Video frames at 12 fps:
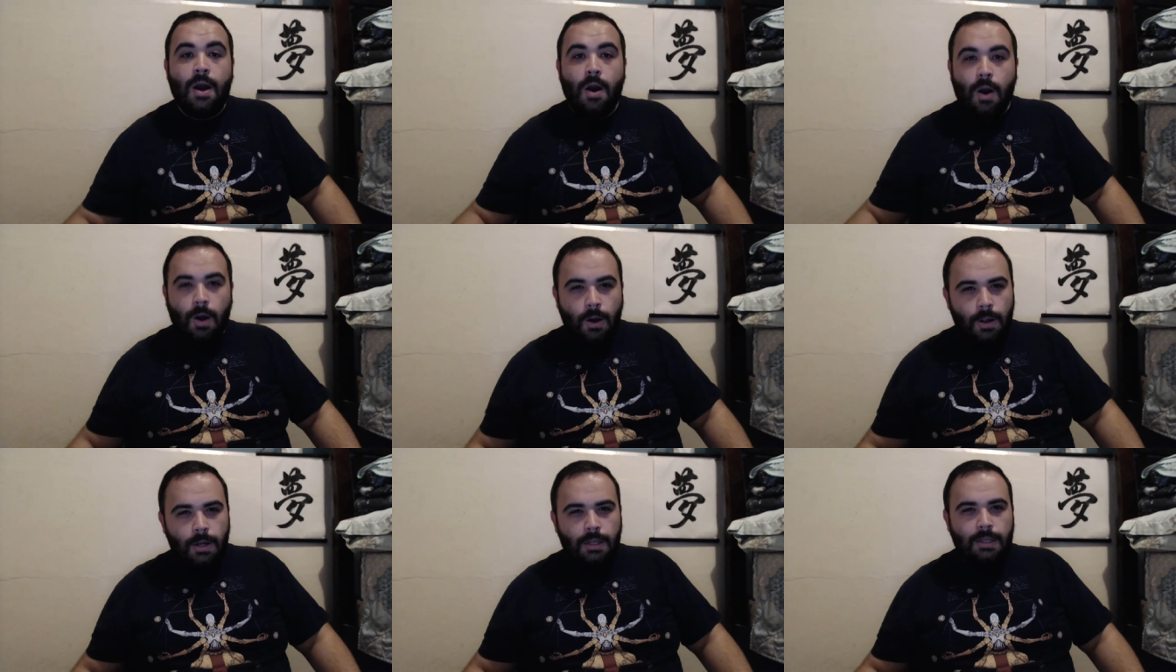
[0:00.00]

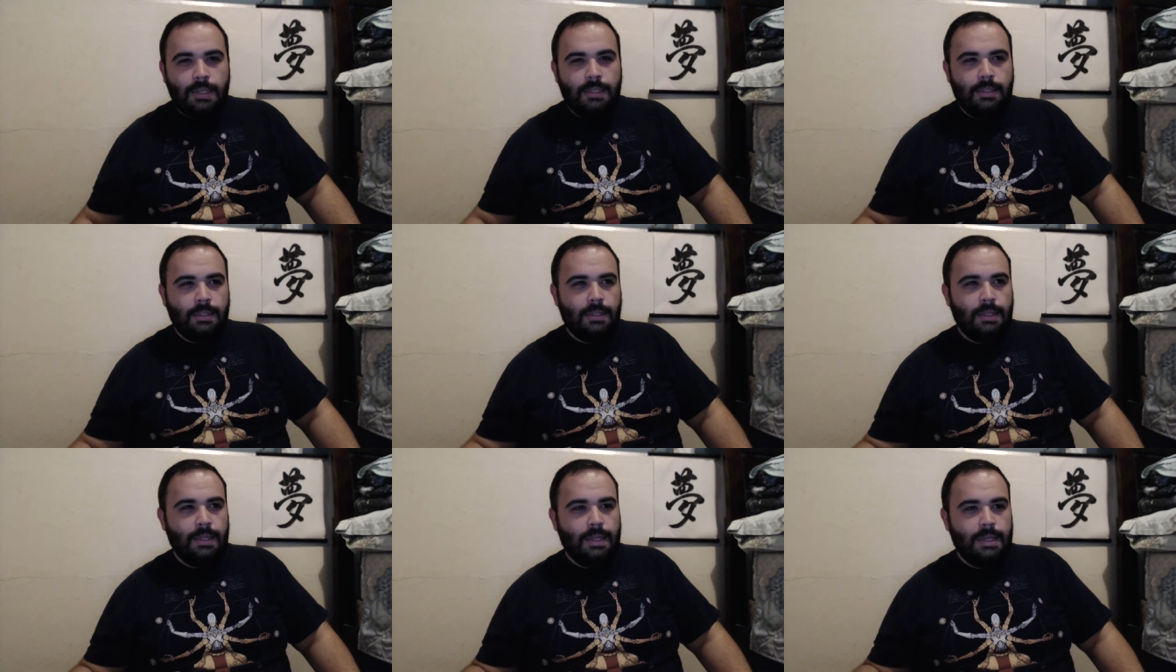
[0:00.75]
are
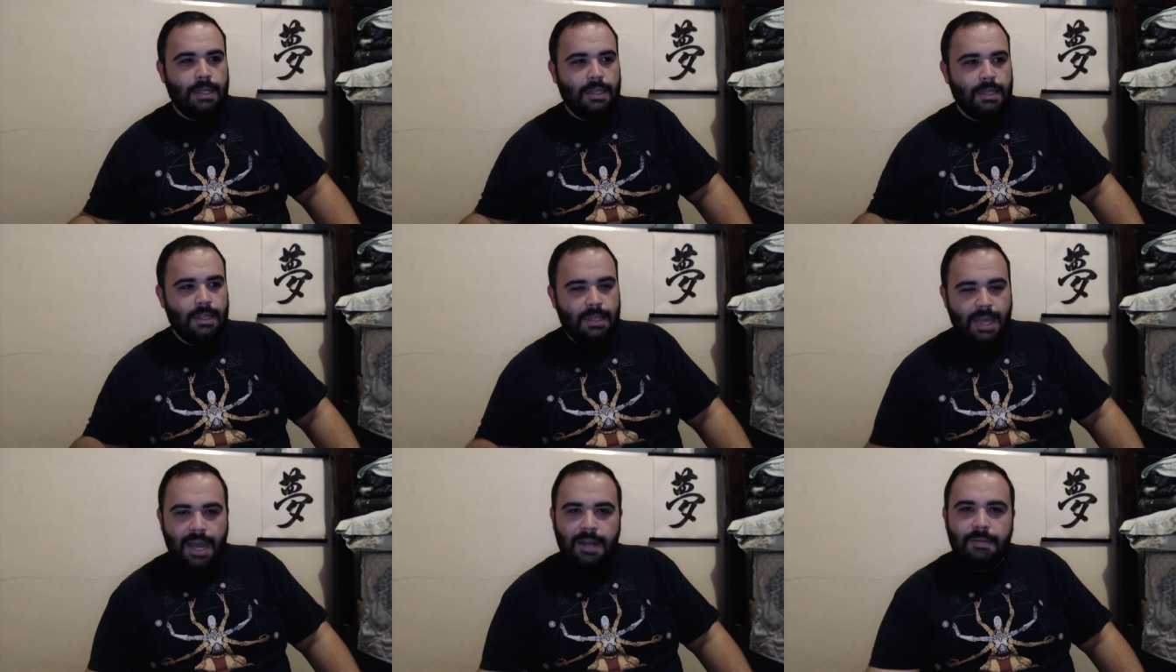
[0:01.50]
the, the, the,
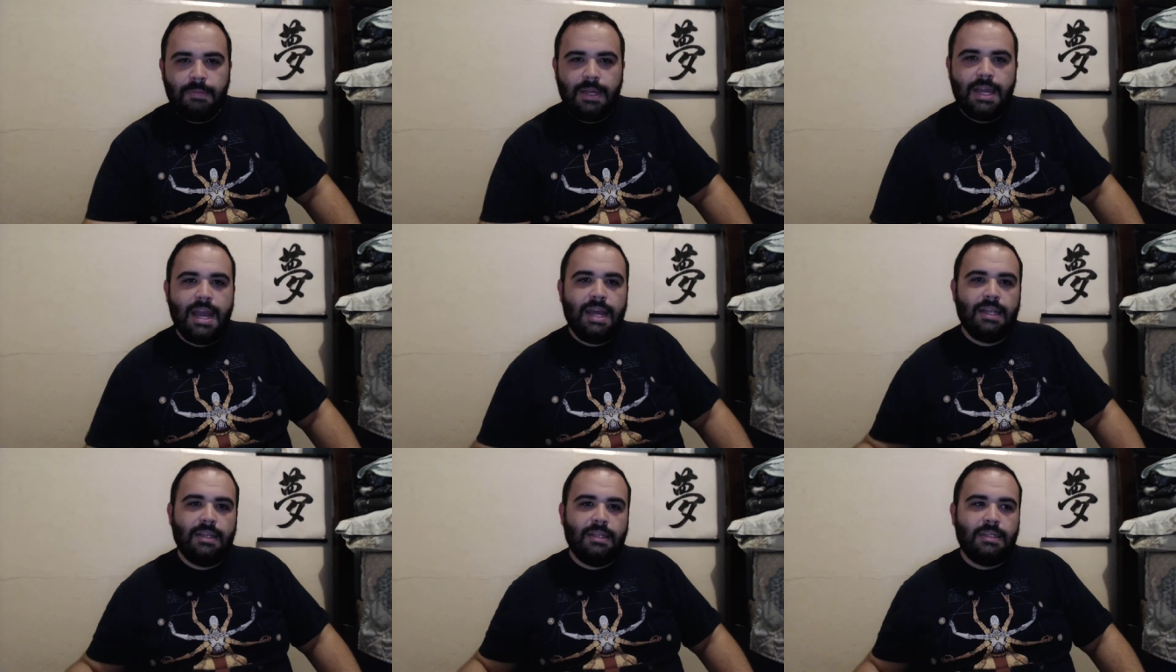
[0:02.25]
the enemy
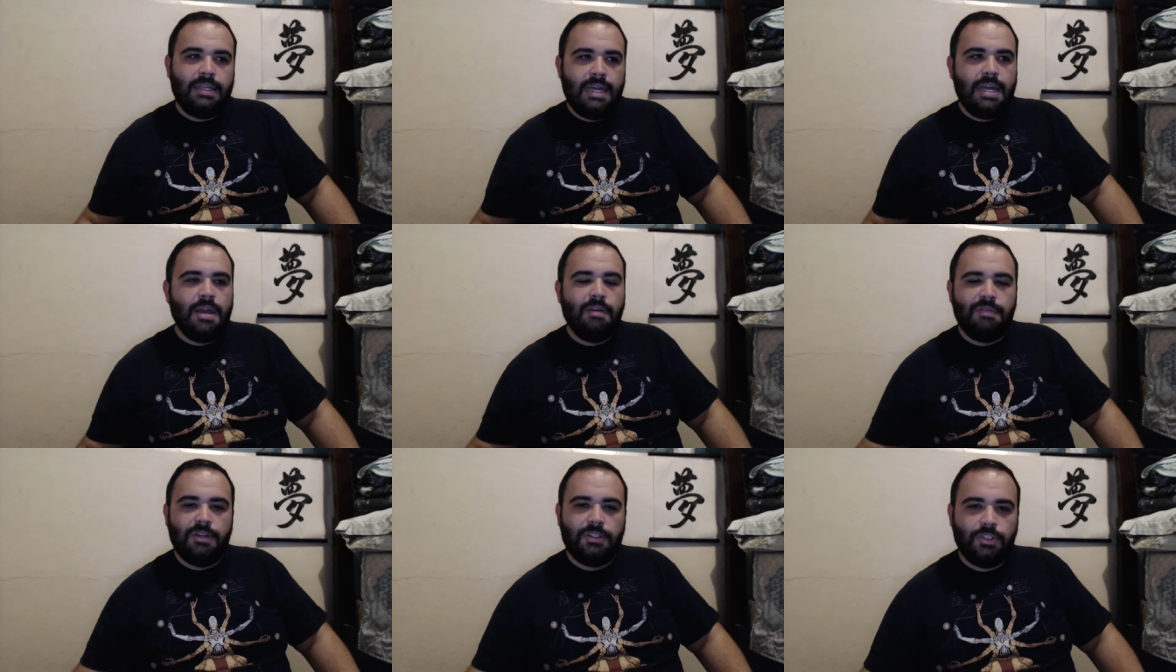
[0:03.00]
and the key
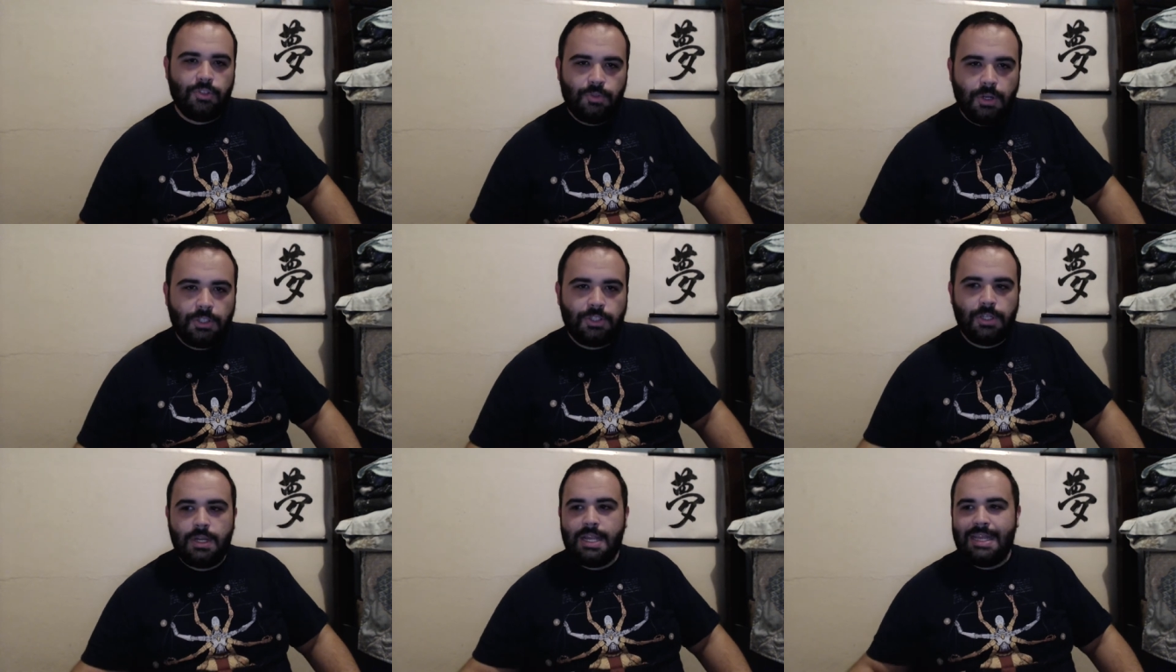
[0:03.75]
of their
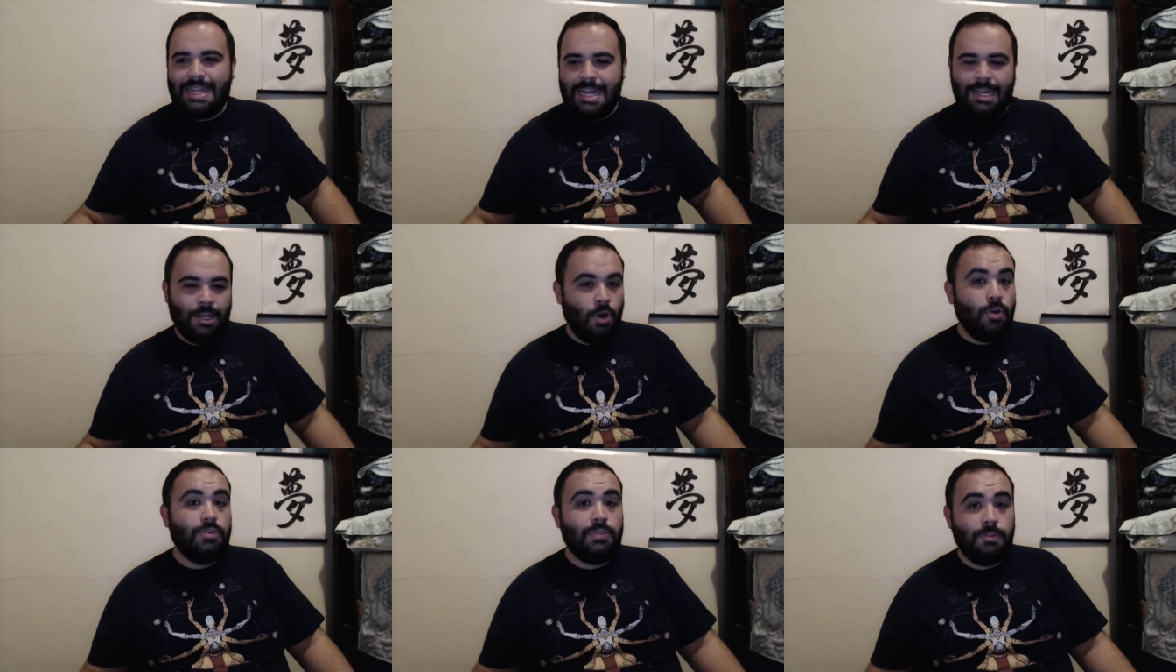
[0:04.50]
destruction, they can
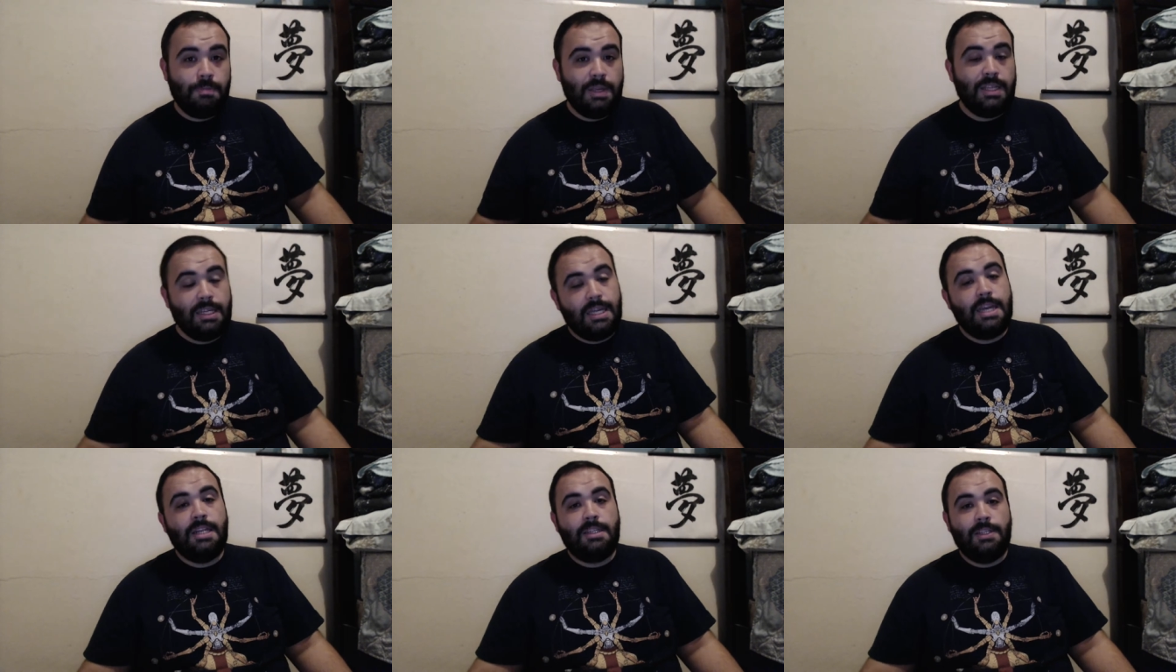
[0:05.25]
also be the
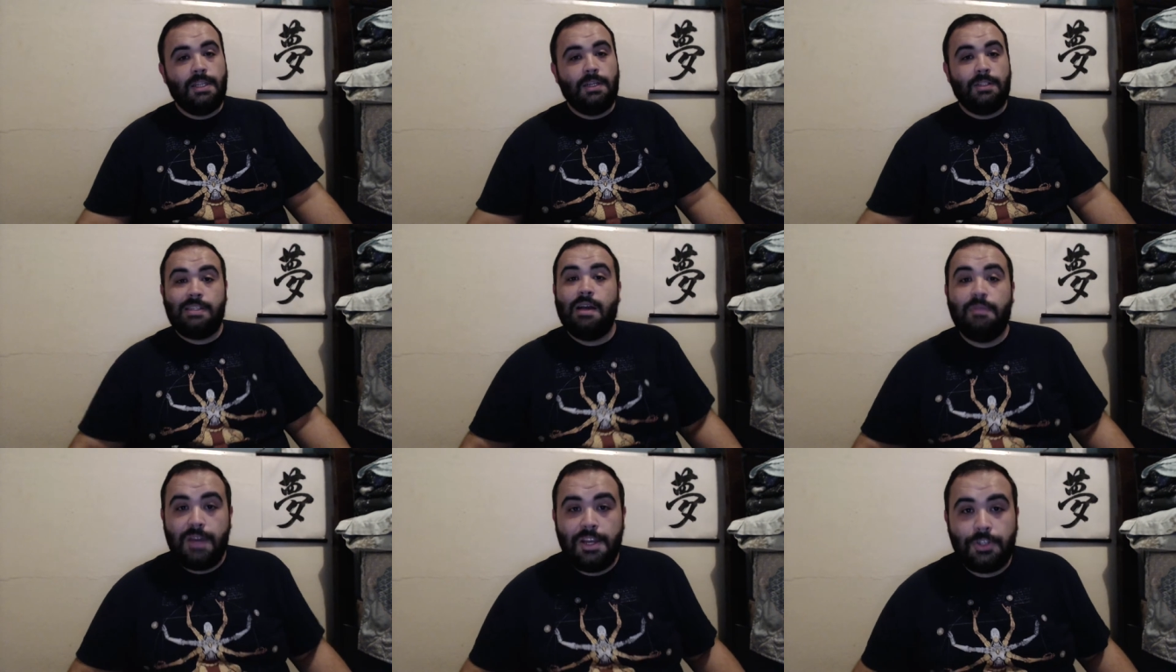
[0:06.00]
key to their
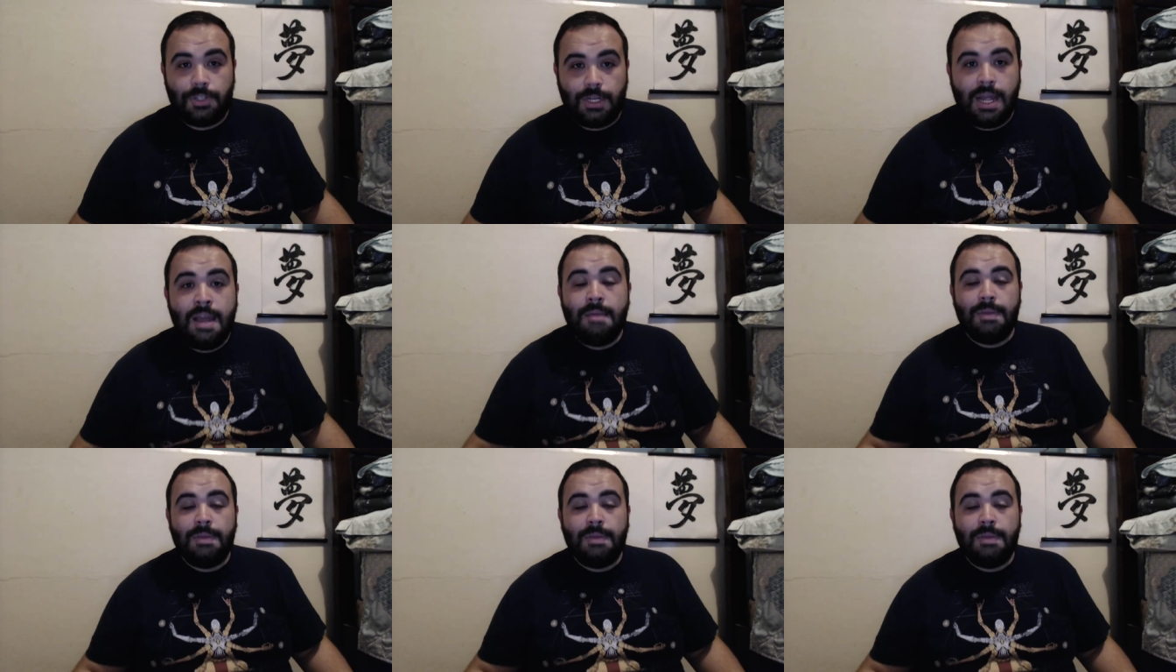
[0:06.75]
salvation,